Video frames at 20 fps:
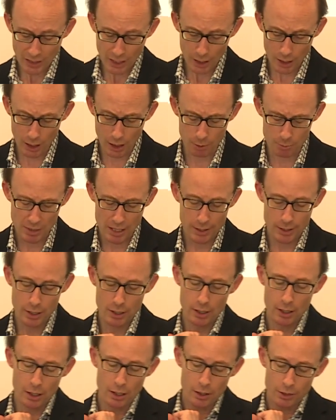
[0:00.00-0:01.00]

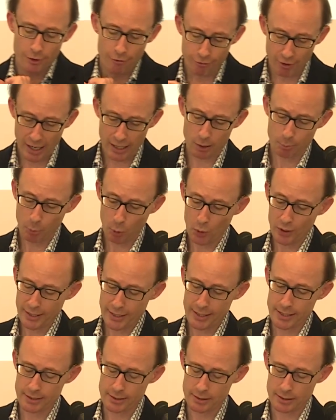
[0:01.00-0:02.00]
The final
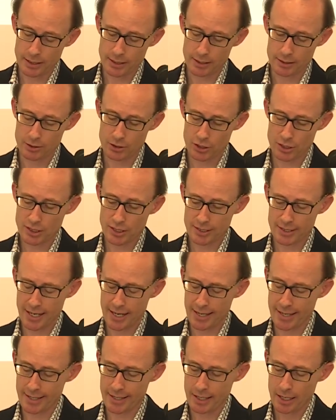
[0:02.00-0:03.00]
point is just to
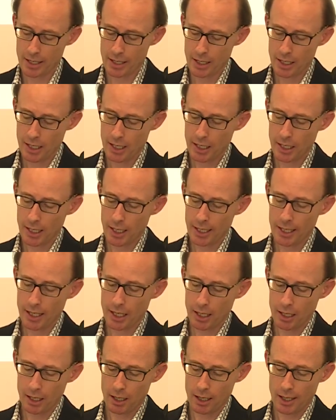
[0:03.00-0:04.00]
say,
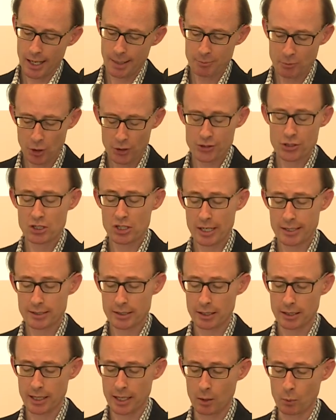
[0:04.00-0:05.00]
I'm not
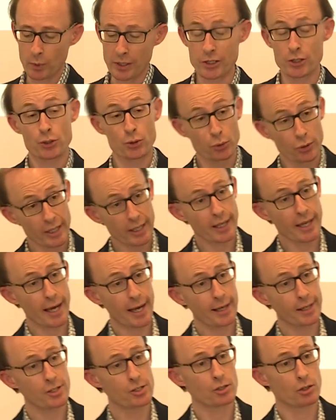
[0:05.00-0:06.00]
suggesting that we should
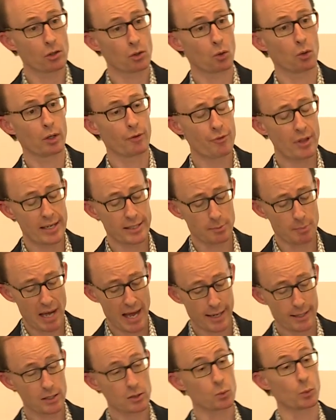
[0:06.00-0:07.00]
engage on all of these
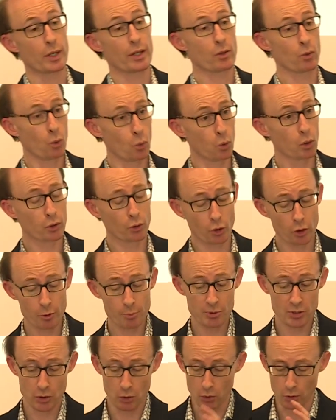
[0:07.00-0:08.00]
matters with all
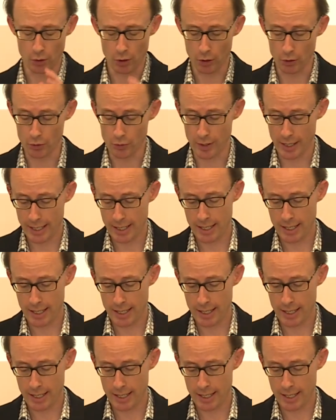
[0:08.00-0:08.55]
groups, although